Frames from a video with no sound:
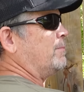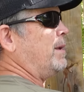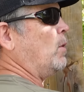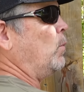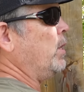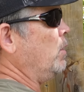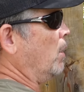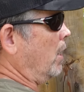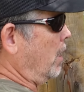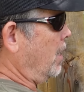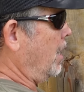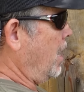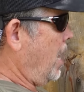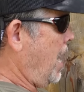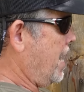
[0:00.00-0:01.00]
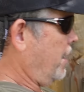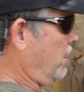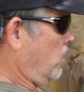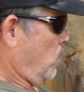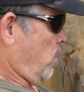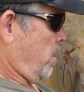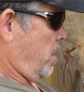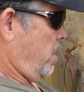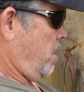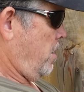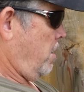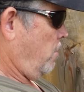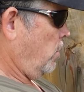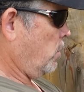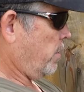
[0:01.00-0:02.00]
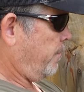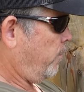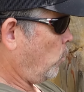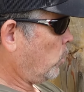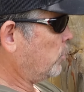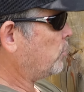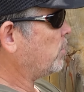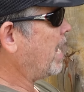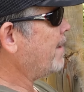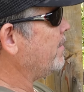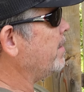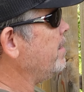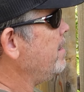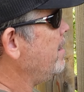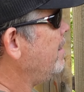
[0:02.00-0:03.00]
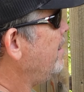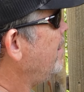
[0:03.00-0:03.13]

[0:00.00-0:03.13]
So man, we are a lot lower. We were at four seven.